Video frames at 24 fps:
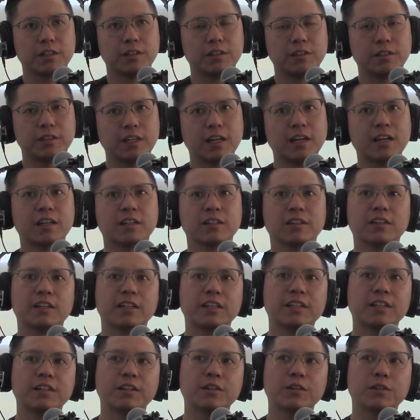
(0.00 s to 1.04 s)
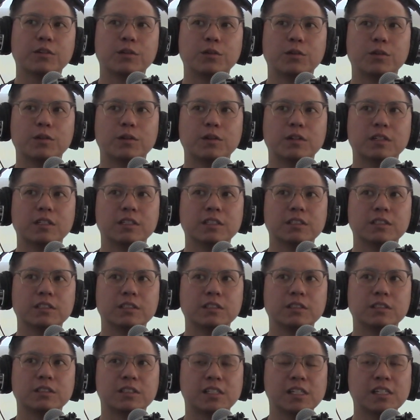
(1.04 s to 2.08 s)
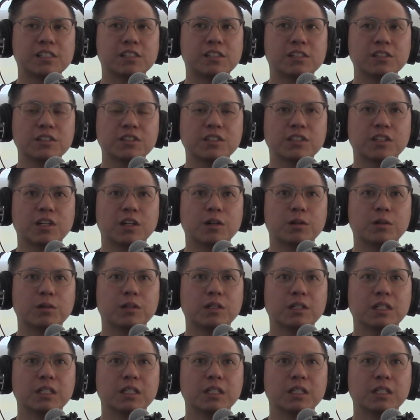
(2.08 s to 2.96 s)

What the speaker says: yeah, like 6 years ago,